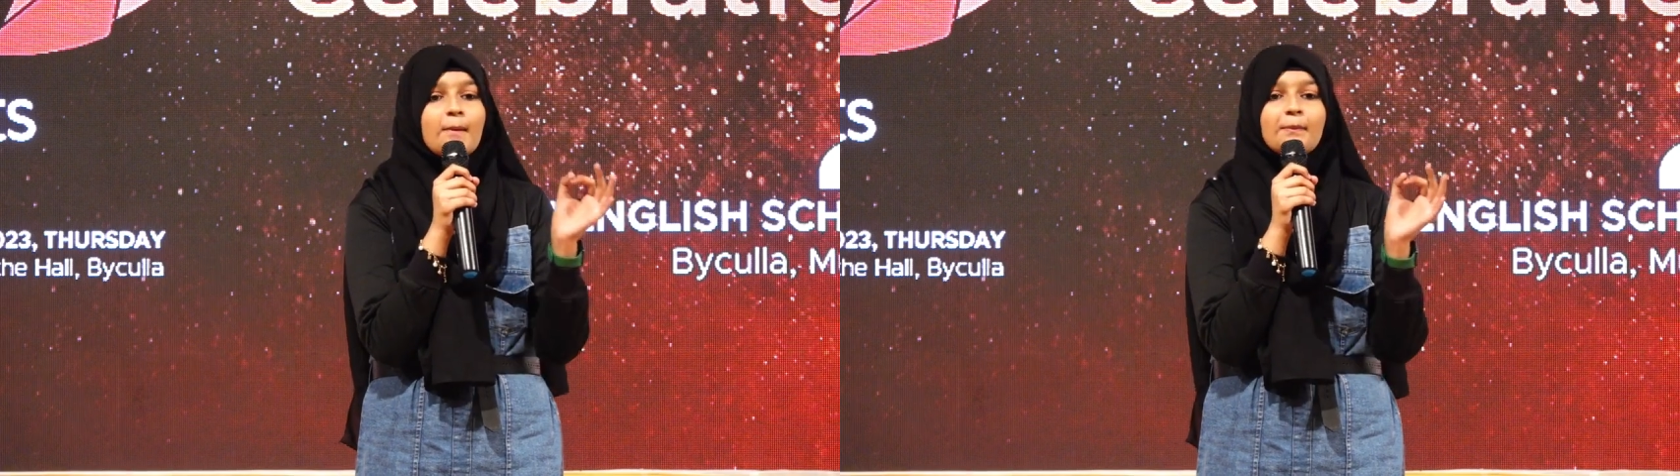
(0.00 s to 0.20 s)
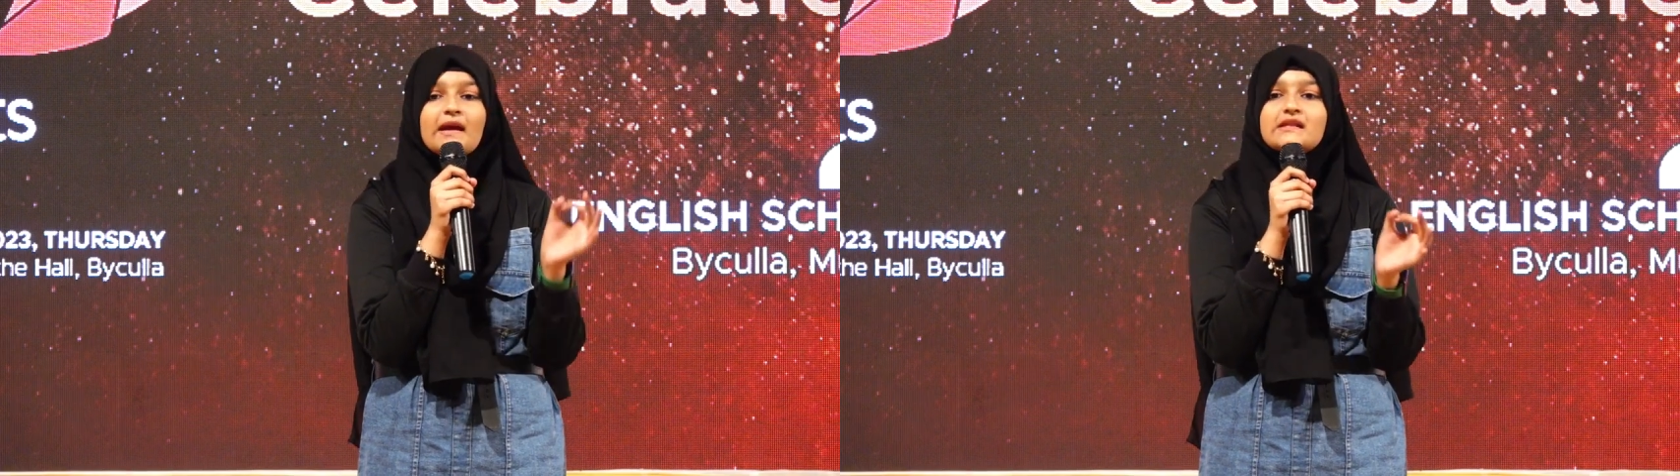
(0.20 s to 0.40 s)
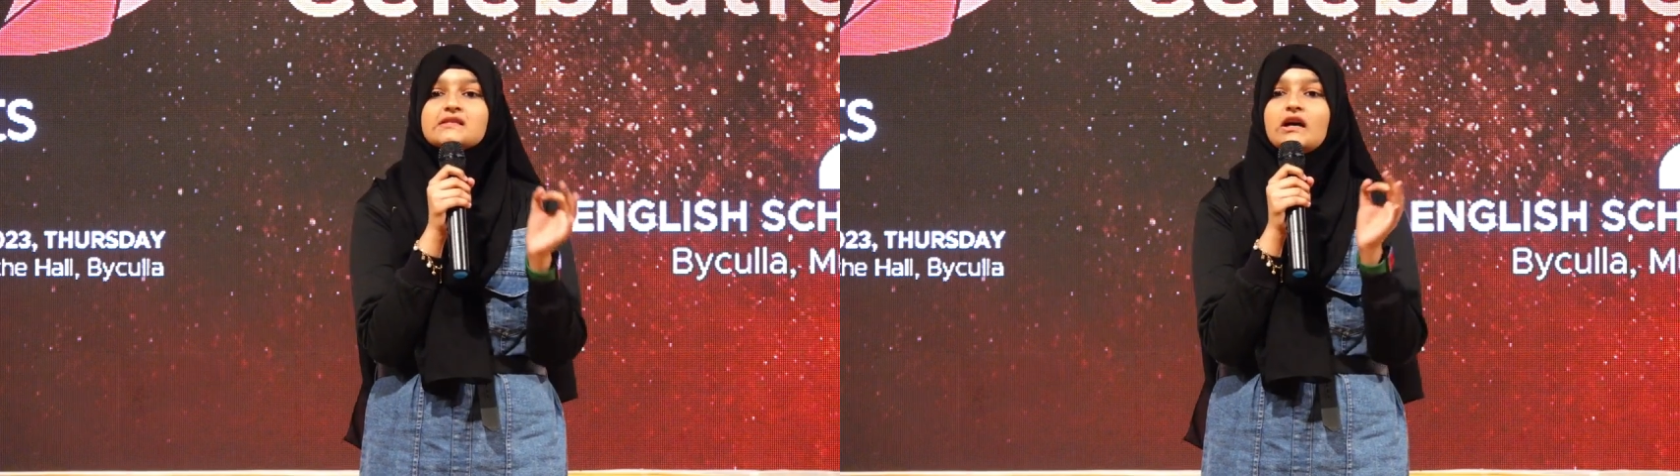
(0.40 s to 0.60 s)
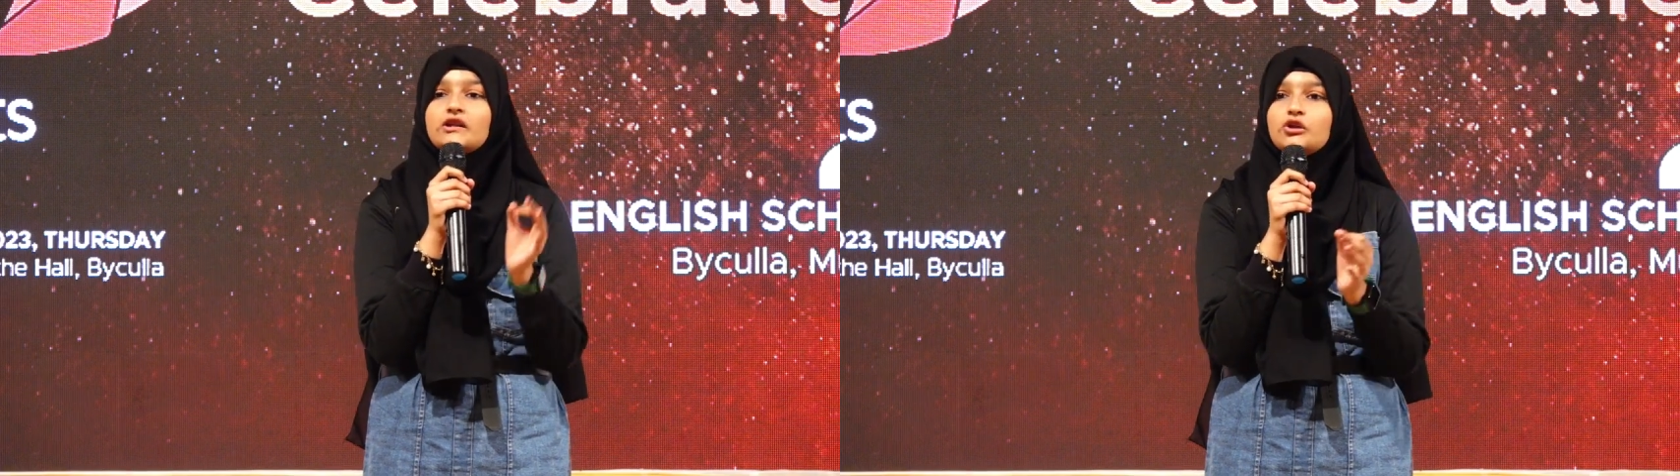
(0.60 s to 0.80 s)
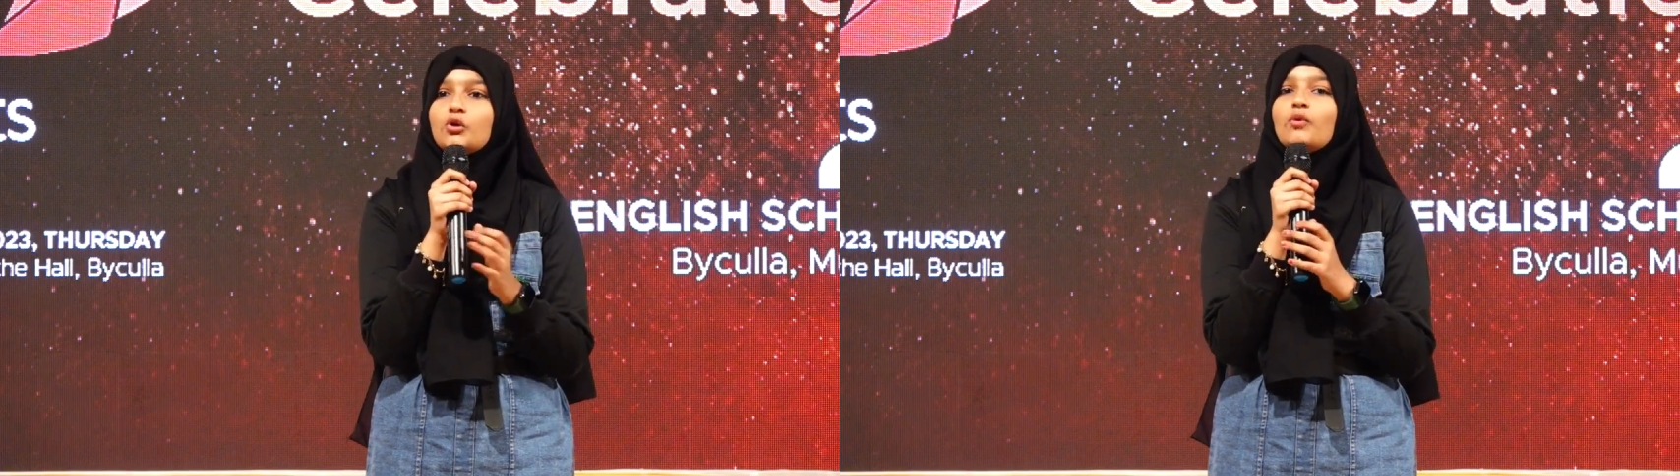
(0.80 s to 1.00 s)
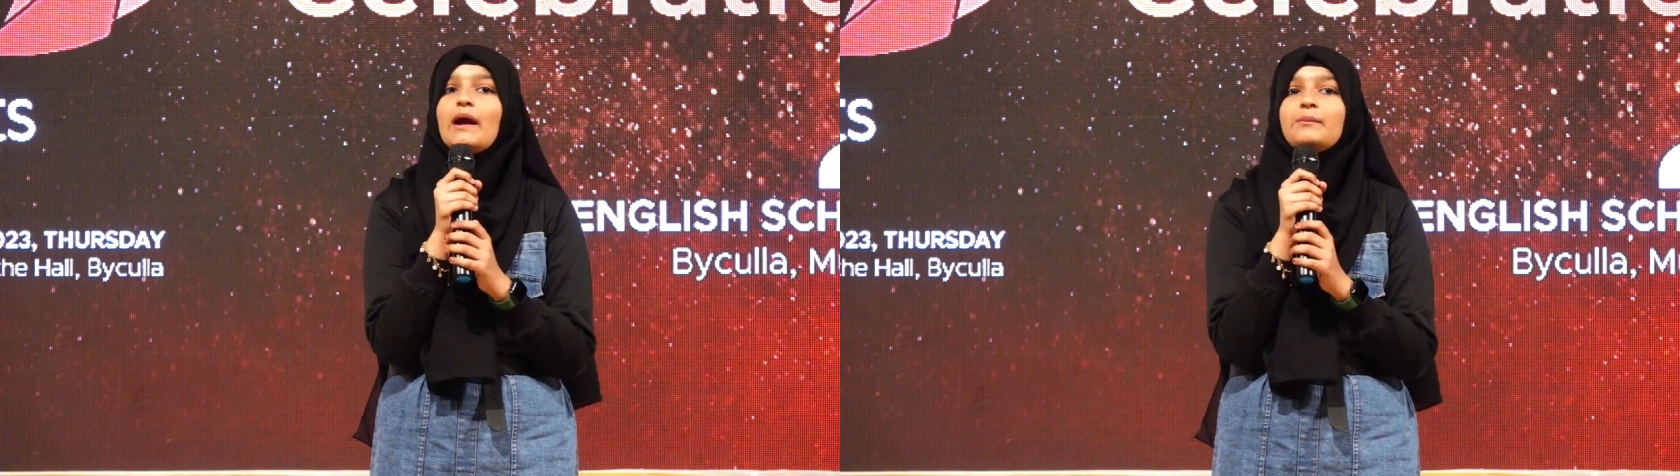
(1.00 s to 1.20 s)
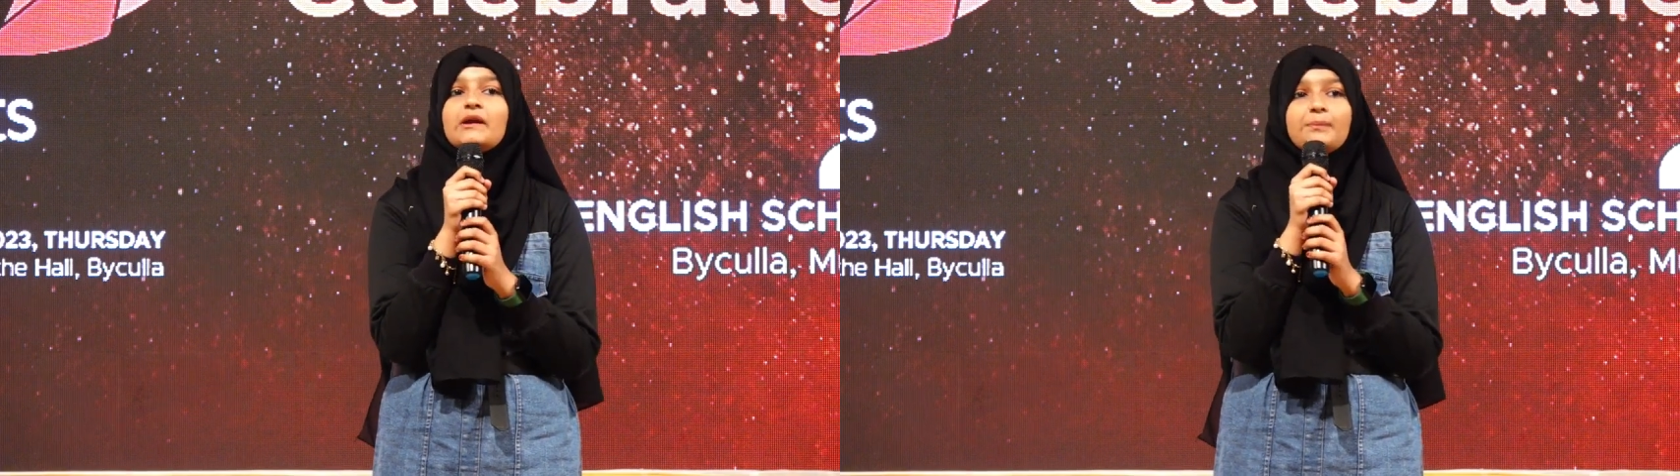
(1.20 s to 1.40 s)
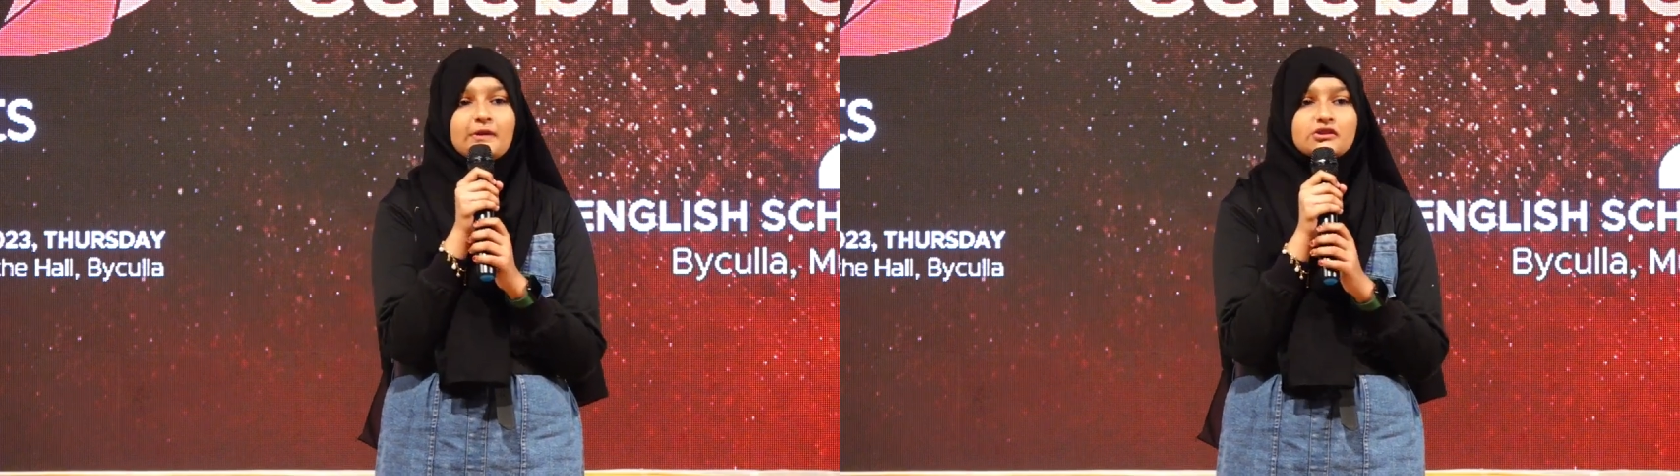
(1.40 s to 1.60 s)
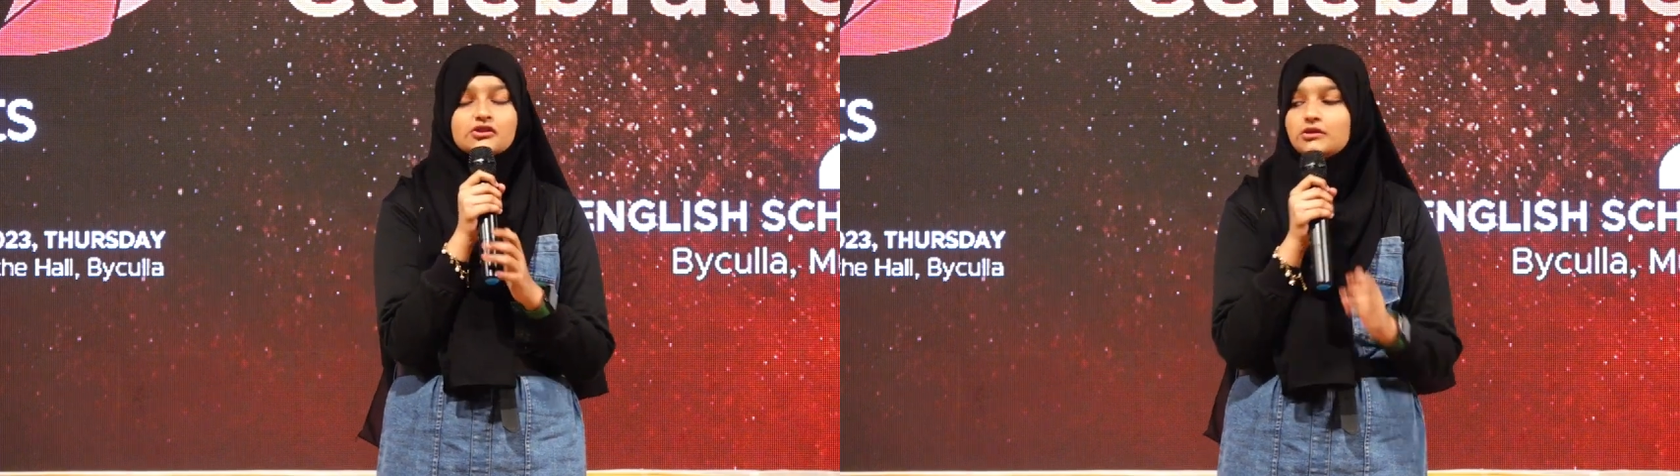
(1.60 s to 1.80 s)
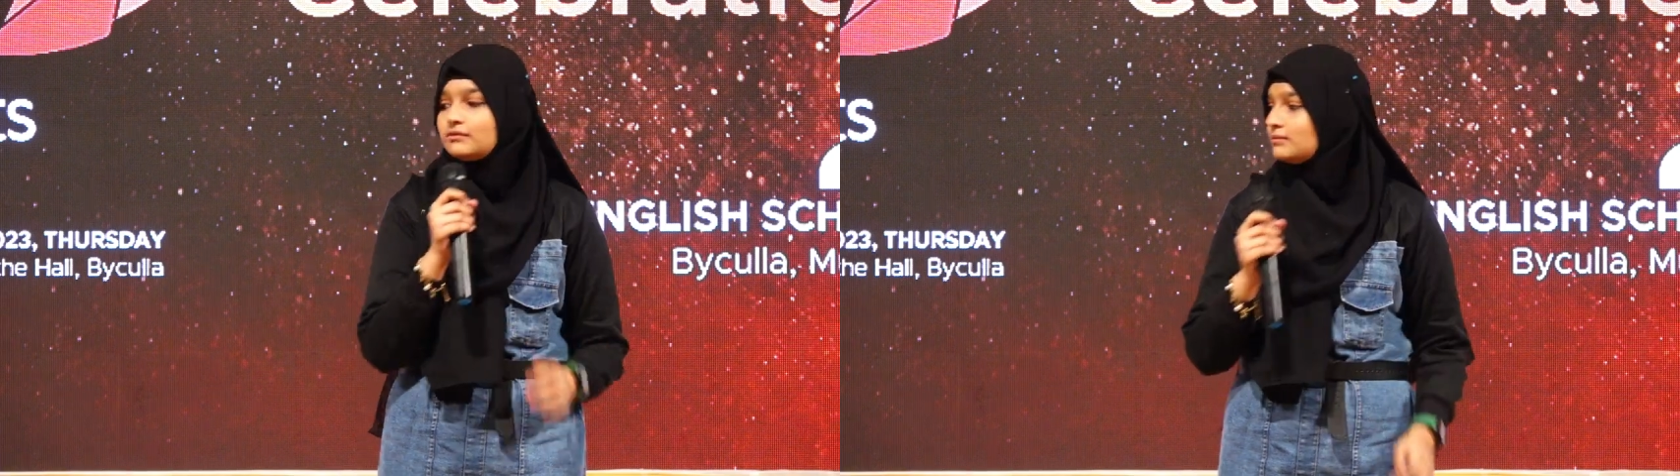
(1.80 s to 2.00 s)
paints a new vibrant
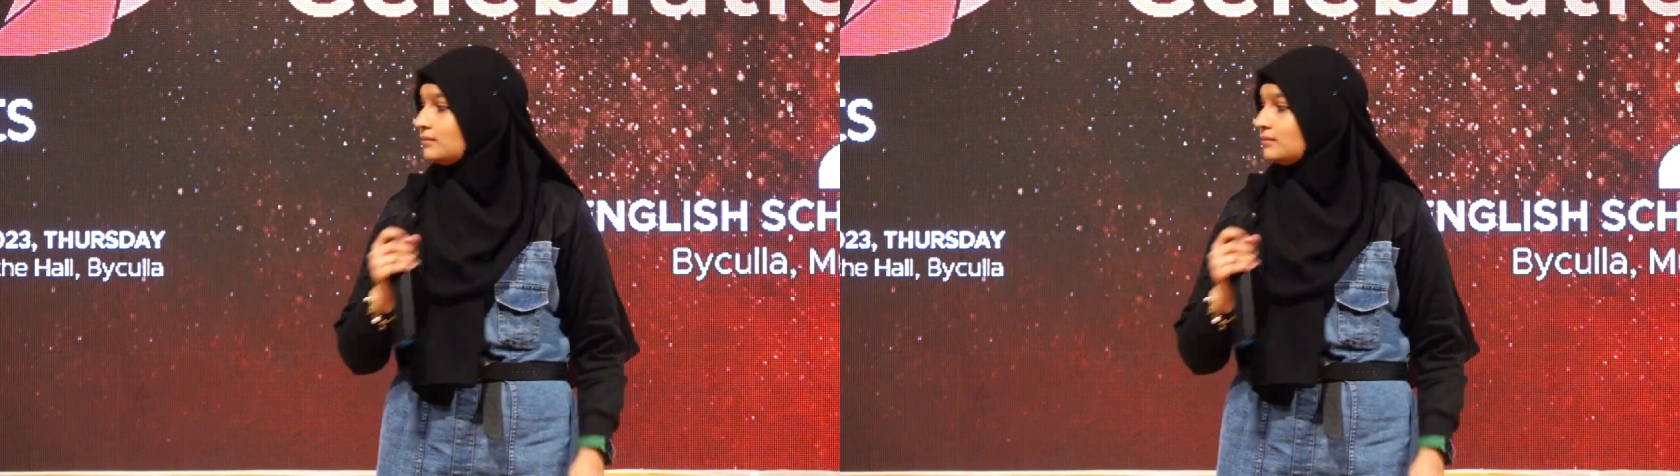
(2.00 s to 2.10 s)
picture.